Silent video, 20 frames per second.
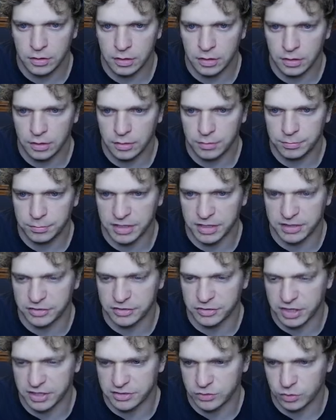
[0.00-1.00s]

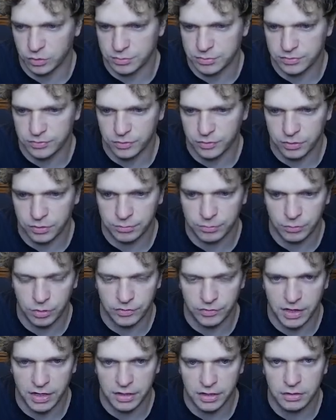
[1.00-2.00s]
Dragonstorms for more
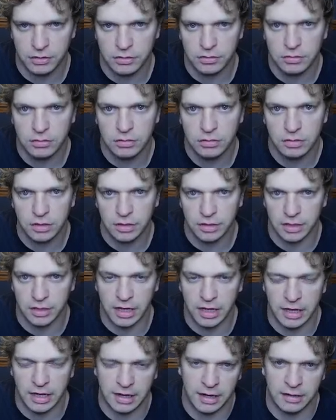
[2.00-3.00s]
value.
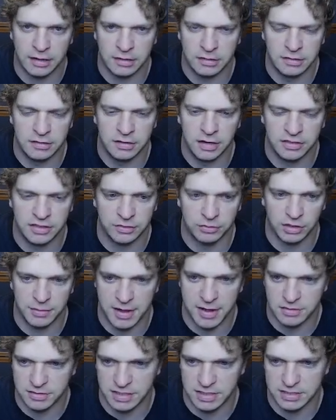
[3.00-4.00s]
Not that it really
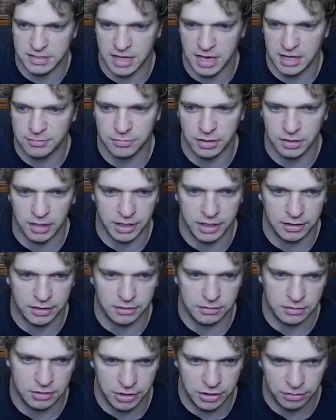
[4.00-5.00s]
matters this game, but like,
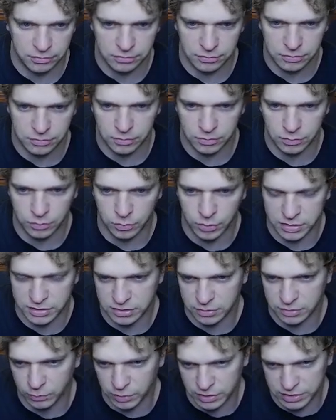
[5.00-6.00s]
you know, what's
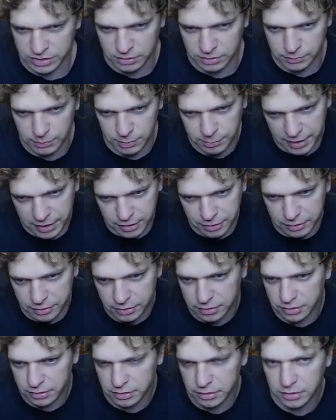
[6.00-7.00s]
going to be better.
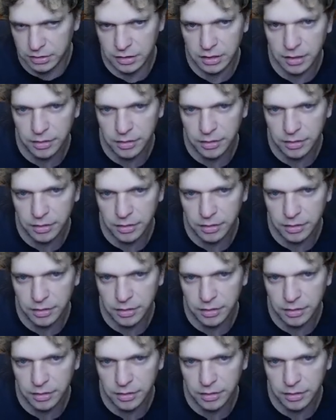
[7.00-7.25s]
And